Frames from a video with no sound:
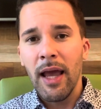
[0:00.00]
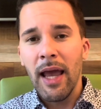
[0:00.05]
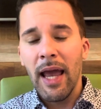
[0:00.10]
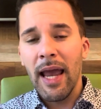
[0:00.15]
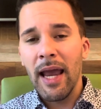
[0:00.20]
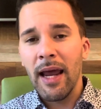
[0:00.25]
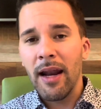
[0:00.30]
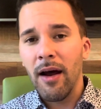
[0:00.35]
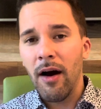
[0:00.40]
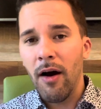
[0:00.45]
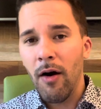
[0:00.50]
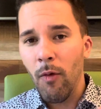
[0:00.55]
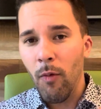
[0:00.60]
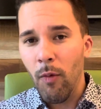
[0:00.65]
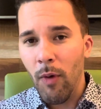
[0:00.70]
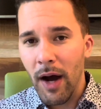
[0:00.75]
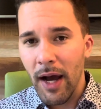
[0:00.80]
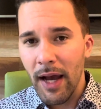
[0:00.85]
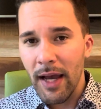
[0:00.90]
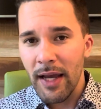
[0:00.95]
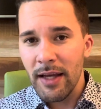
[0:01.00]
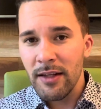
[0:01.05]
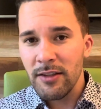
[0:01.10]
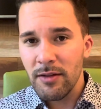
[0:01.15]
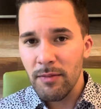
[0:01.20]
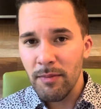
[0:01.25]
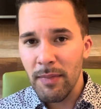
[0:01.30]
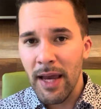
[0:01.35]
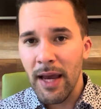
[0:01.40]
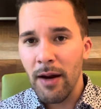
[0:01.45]
And a wise
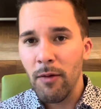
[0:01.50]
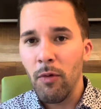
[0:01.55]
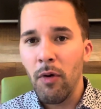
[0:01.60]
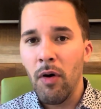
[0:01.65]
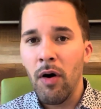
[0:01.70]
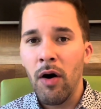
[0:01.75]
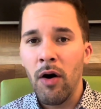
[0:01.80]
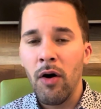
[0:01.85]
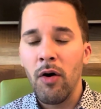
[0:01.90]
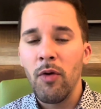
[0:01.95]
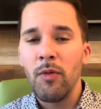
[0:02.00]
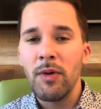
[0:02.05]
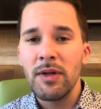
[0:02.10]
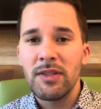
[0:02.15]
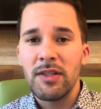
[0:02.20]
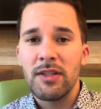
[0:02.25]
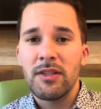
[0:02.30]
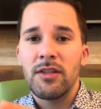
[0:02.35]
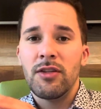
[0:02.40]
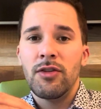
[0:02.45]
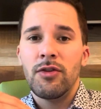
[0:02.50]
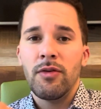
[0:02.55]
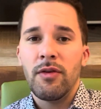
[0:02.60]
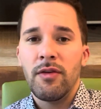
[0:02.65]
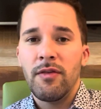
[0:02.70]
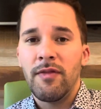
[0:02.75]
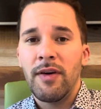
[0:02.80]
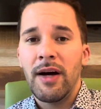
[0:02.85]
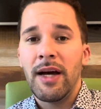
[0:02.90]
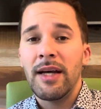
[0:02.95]
man will always listen to
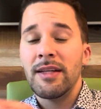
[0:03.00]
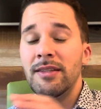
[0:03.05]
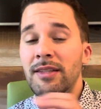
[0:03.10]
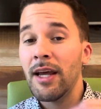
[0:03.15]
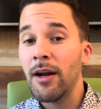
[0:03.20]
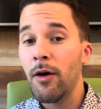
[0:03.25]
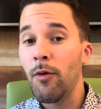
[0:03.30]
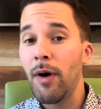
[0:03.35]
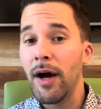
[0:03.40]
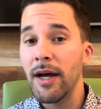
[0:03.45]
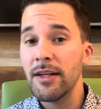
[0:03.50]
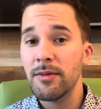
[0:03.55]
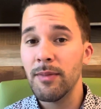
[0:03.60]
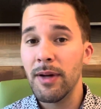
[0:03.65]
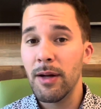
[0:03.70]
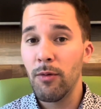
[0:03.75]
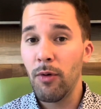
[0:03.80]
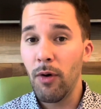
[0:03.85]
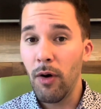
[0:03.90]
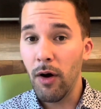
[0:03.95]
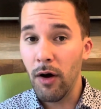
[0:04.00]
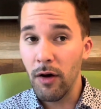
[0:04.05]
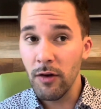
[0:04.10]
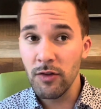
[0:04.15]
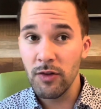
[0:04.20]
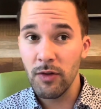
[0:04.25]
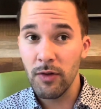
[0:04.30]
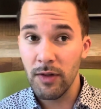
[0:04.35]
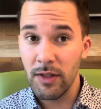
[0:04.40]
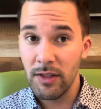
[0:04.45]
advice, and a wise man will
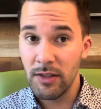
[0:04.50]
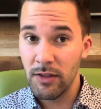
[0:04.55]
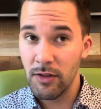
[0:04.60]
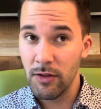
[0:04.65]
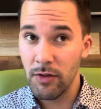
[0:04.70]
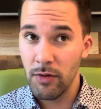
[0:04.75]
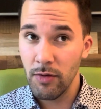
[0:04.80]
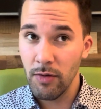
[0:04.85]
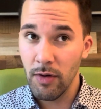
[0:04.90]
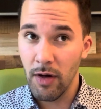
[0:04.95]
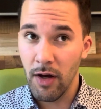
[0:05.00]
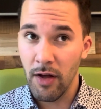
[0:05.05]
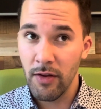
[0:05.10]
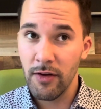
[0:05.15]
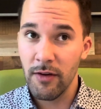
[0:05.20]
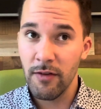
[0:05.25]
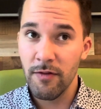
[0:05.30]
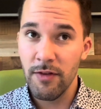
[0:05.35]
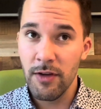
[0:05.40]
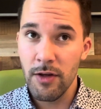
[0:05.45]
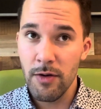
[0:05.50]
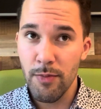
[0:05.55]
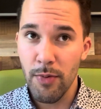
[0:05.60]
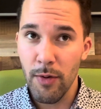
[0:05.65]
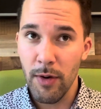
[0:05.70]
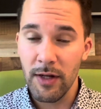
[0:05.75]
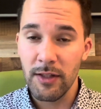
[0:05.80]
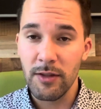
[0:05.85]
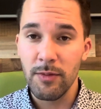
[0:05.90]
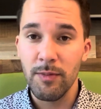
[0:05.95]
also listen to other
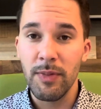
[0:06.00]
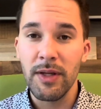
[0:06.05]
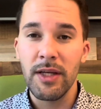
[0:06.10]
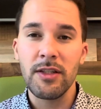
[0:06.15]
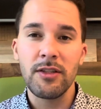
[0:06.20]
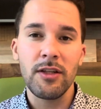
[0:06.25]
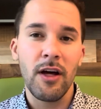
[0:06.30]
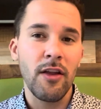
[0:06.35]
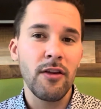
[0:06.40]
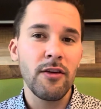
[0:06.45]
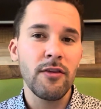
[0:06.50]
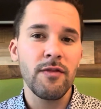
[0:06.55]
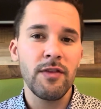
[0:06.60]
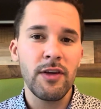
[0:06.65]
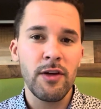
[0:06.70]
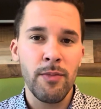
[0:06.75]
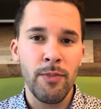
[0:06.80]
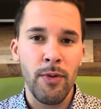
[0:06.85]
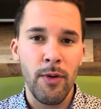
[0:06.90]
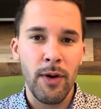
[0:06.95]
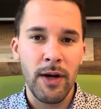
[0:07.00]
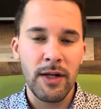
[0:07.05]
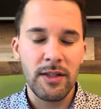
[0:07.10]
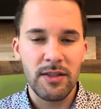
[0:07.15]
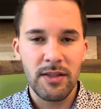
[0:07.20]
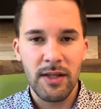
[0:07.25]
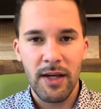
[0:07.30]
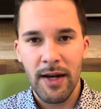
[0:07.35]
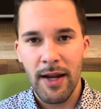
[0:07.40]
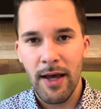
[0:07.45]
viewpoints because other
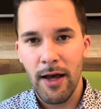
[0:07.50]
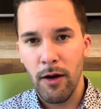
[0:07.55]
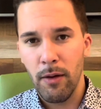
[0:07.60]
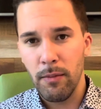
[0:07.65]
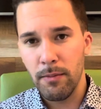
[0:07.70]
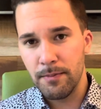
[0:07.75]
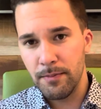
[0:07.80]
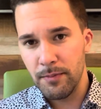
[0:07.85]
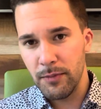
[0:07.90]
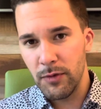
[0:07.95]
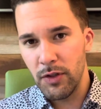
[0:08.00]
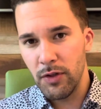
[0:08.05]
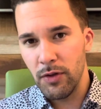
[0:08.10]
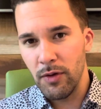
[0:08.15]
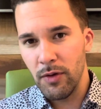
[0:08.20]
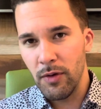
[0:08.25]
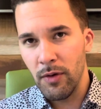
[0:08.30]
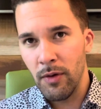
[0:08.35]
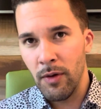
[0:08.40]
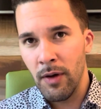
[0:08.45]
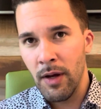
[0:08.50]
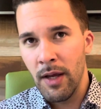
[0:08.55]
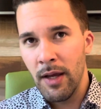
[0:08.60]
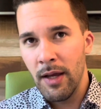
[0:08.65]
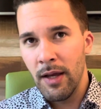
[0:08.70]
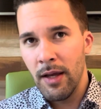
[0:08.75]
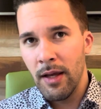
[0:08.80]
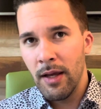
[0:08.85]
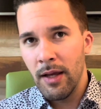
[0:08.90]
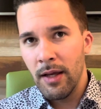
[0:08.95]
viewpoints can help to
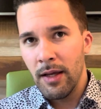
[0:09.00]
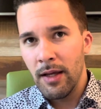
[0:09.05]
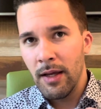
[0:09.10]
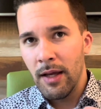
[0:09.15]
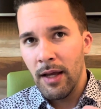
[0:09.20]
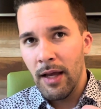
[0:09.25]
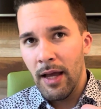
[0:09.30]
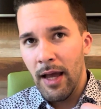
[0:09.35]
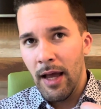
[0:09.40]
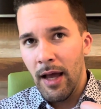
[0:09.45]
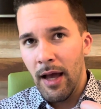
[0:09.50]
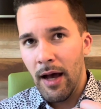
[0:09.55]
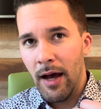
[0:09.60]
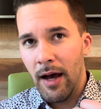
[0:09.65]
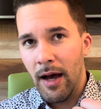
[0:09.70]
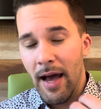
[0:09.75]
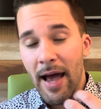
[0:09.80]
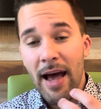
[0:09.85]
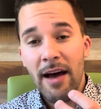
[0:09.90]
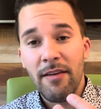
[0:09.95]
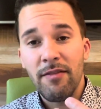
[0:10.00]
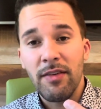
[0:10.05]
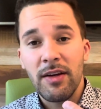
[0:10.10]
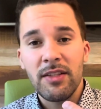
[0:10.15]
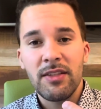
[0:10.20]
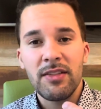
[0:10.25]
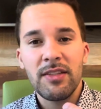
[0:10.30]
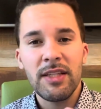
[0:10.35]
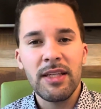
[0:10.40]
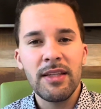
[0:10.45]
uh, have
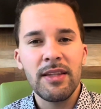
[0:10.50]
us see